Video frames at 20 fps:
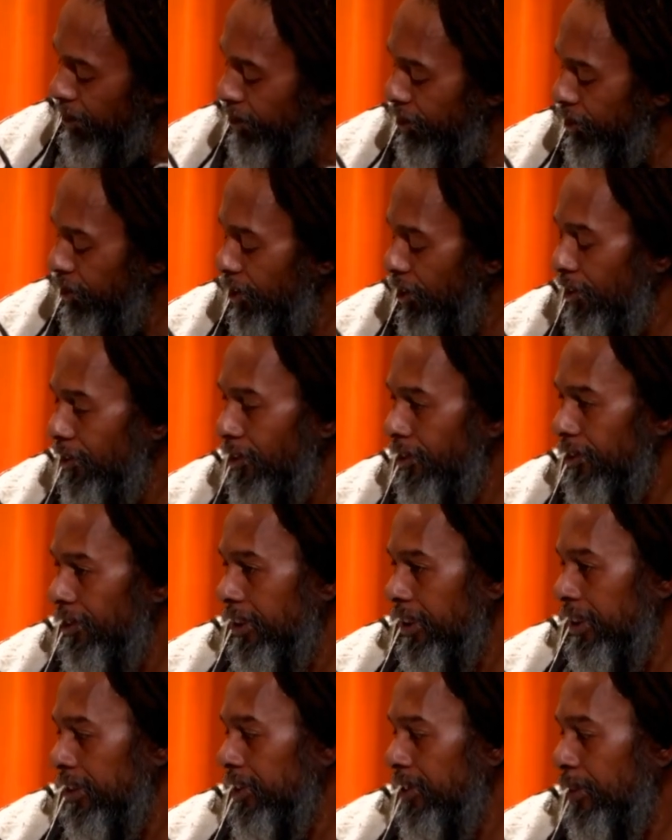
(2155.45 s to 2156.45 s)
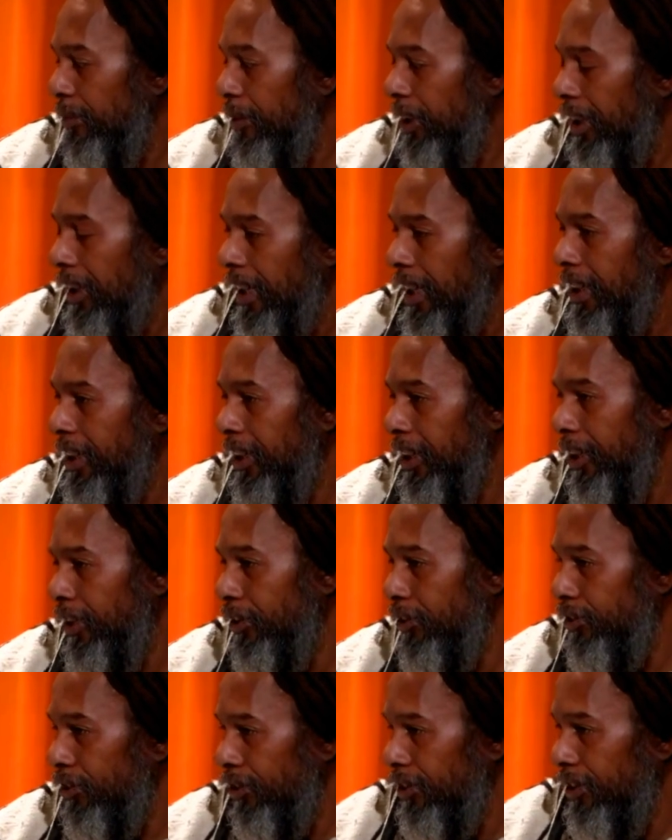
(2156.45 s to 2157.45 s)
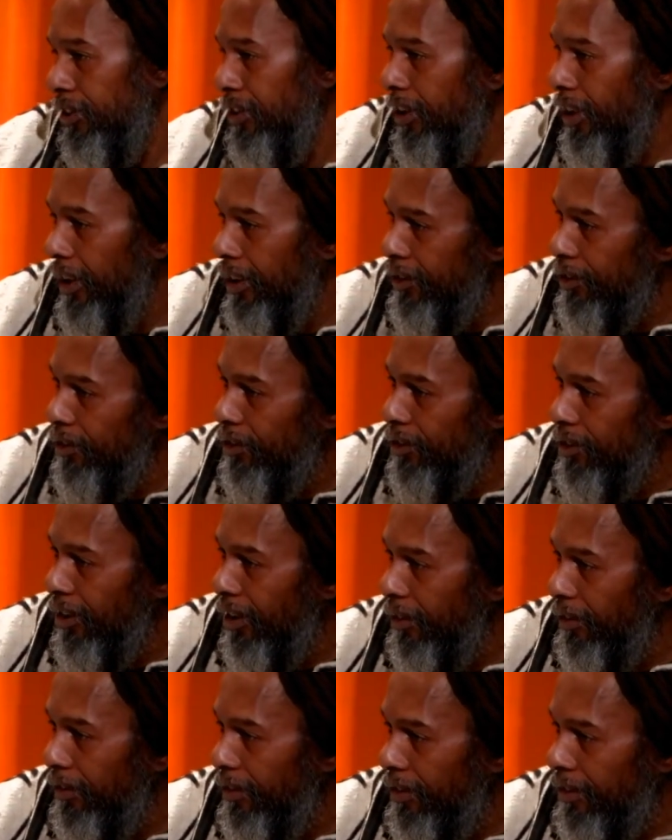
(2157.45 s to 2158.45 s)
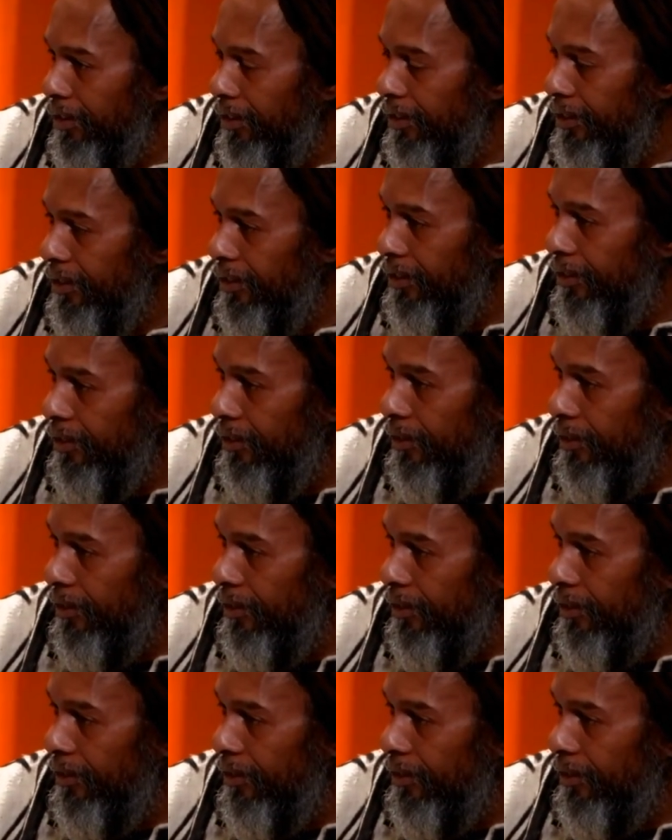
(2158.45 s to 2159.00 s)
share a similar kind of energy as yourself. Okay.